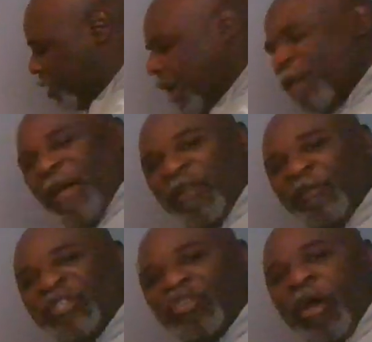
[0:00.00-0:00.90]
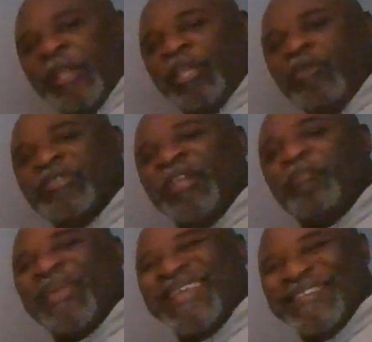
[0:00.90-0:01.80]
How about if we started using
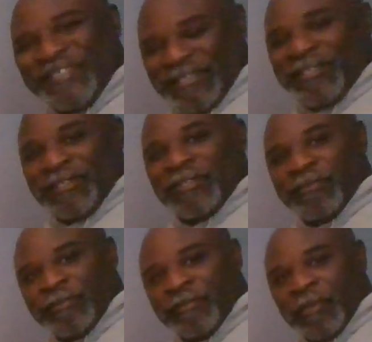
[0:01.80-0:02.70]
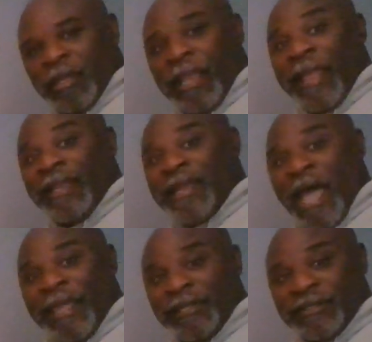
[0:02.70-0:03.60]
pieces like
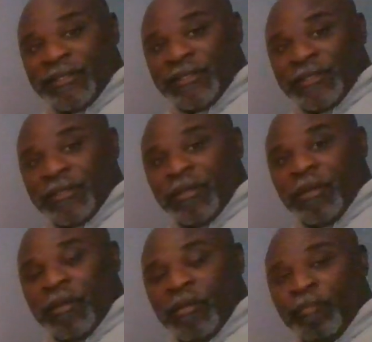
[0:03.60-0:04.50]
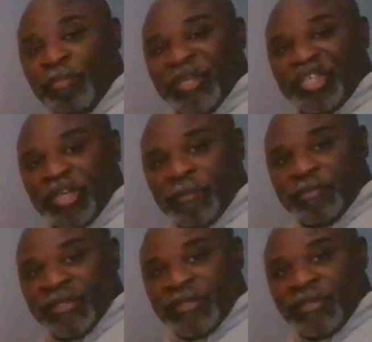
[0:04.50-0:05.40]
knights, bishops,
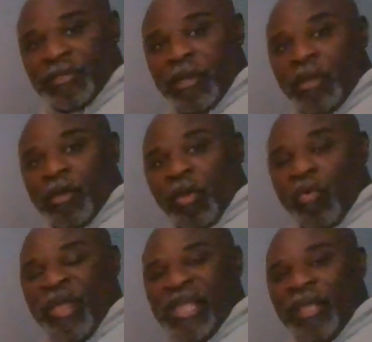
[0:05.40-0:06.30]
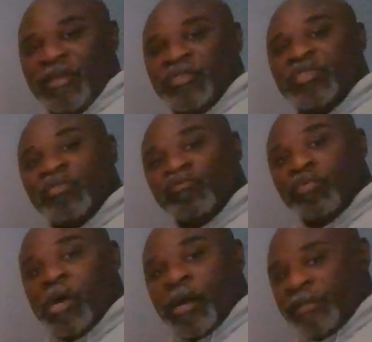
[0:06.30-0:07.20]
queens,
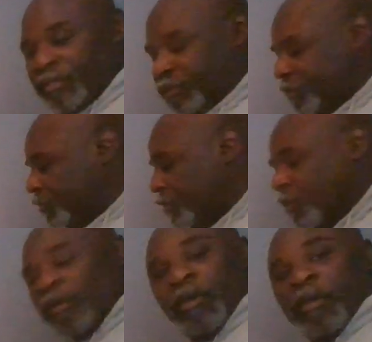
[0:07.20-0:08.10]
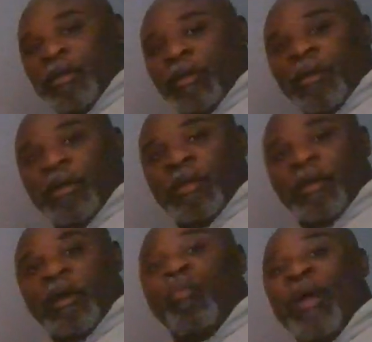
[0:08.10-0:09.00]
rooks?
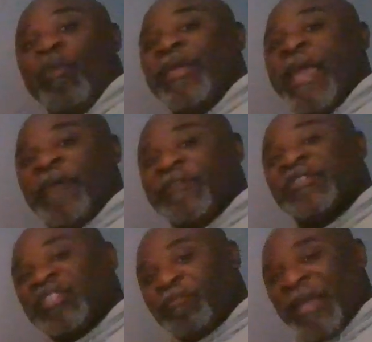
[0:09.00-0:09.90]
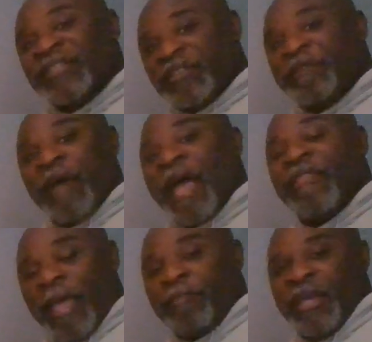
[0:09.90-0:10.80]
Well, we have to specify
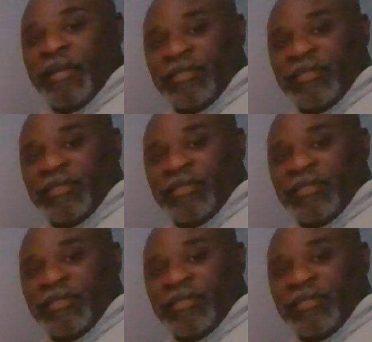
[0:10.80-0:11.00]
that piece.